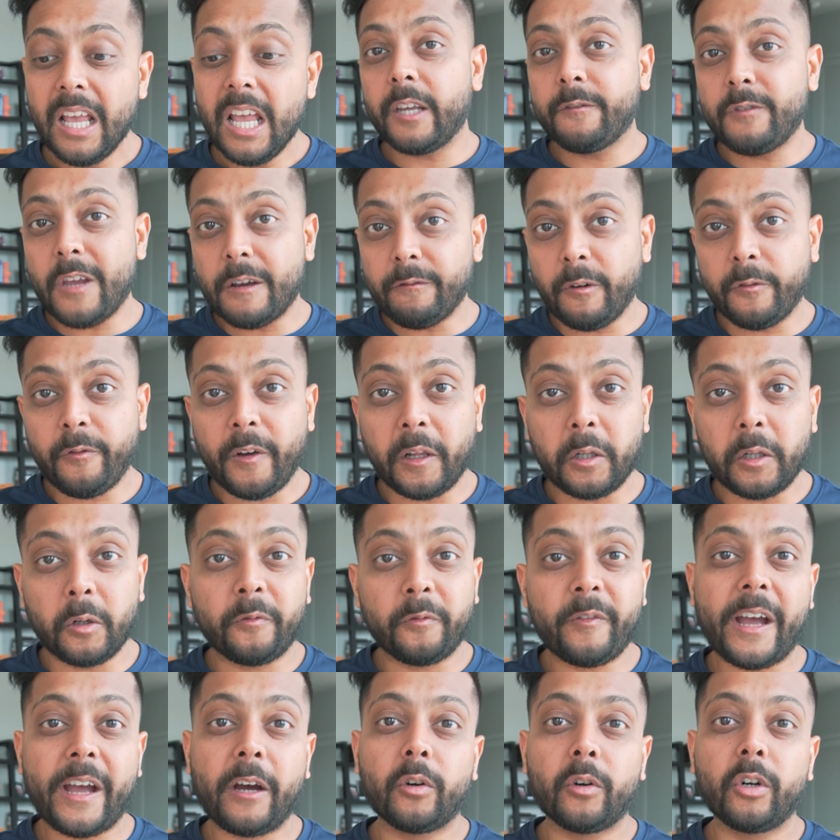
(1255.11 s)
If you have a fellow
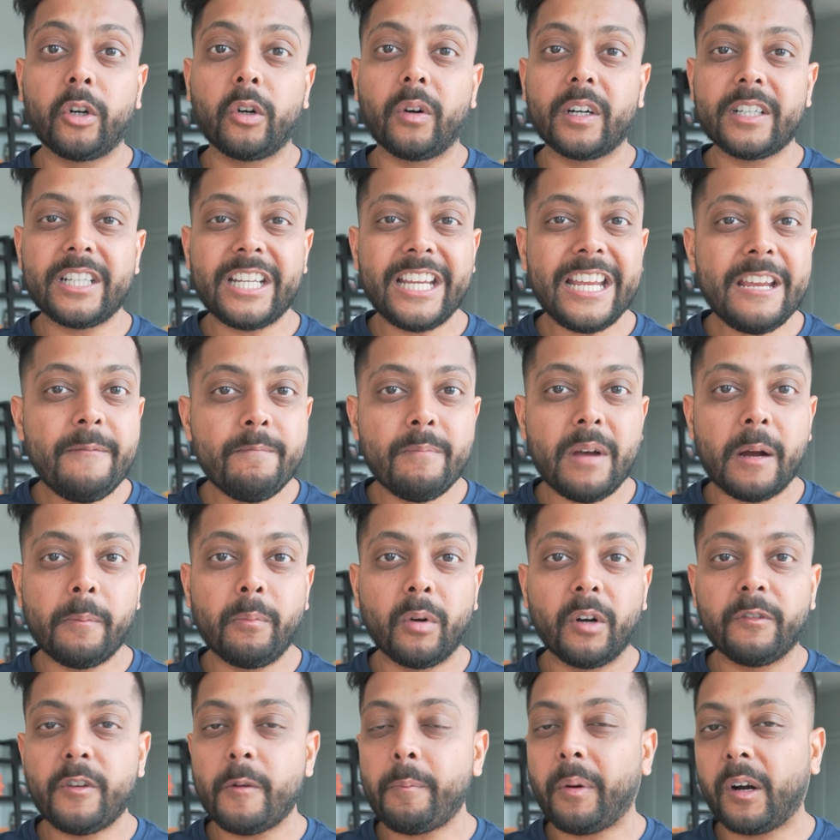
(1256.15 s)
founder, a team
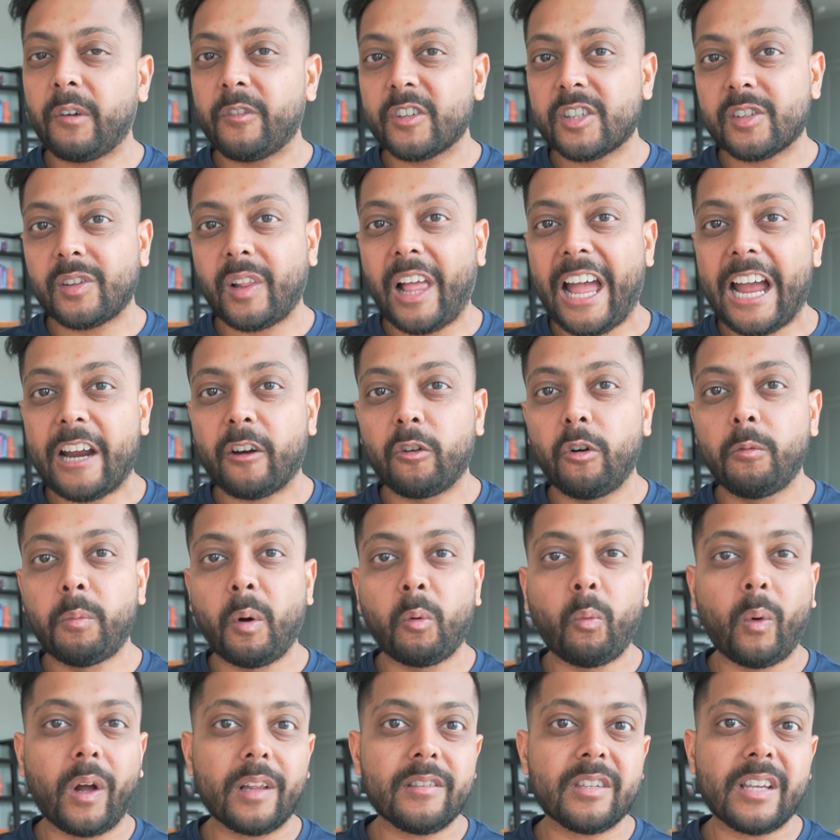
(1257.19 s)
member, if you're part of a Slack group or
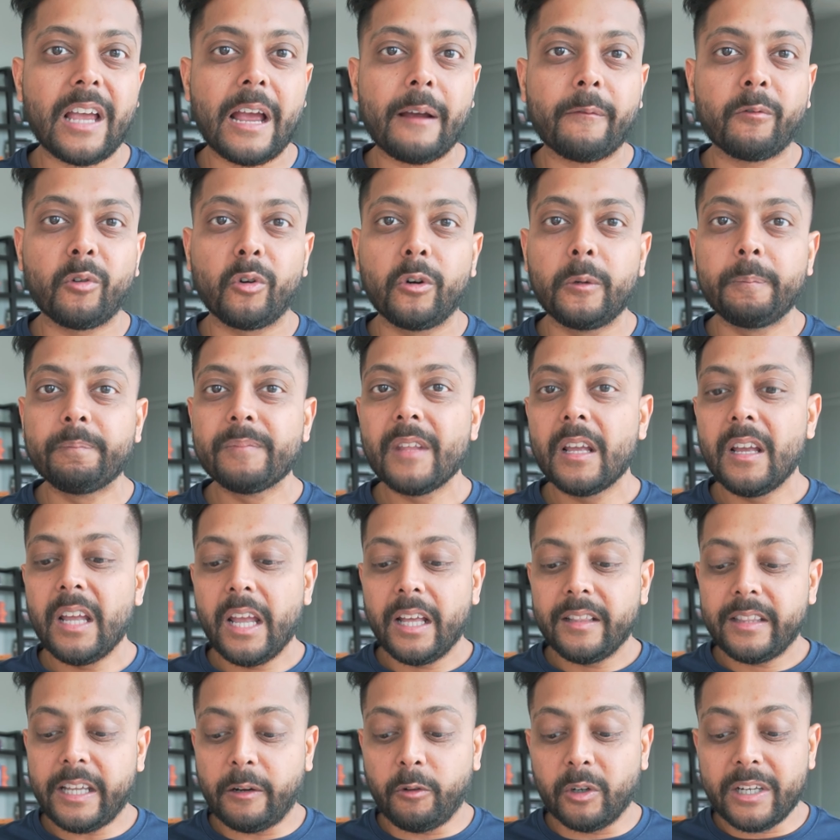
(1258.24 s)
WhatsApp group
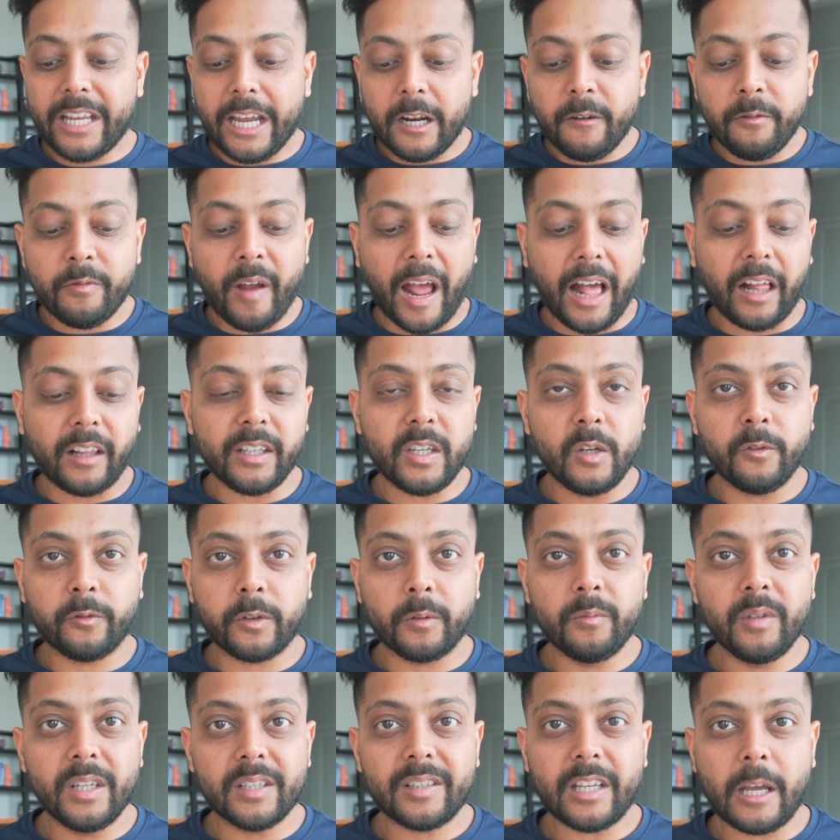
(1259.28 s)
that would get value
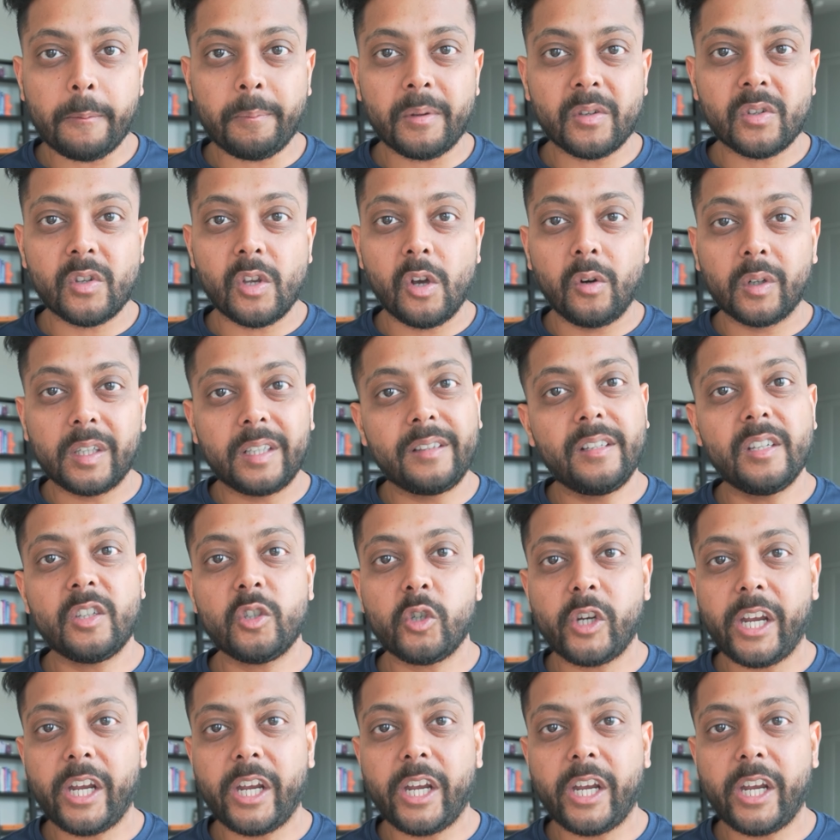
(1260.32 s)
from this episode and this